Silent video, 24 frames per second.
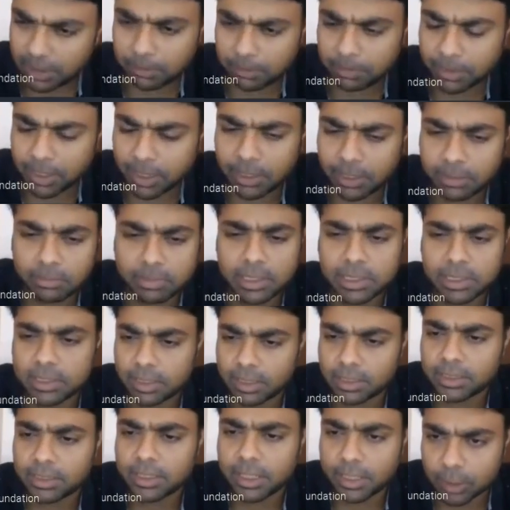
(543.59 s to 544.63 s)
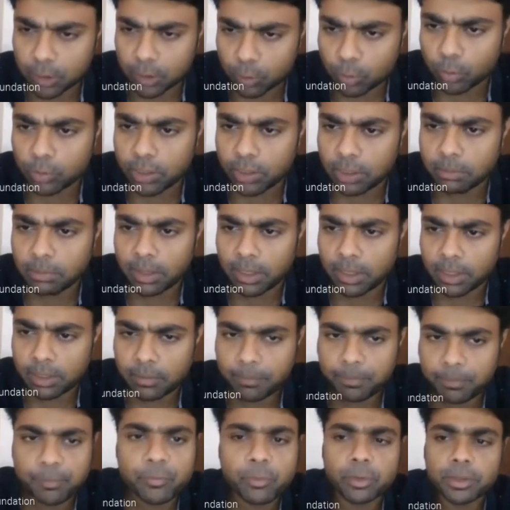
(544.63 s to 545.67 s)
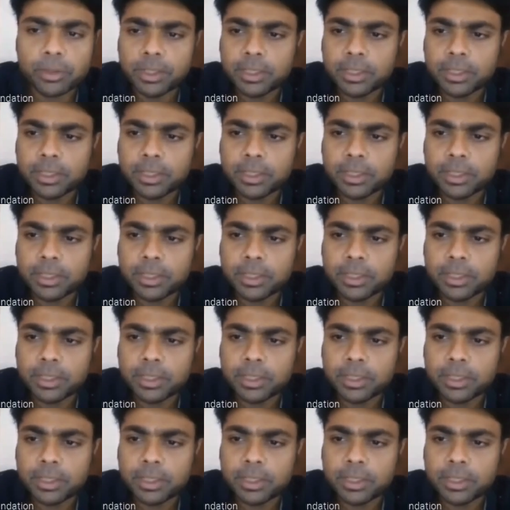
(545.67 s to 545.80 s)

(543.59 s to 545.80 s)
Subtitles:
which typically means that there is good demand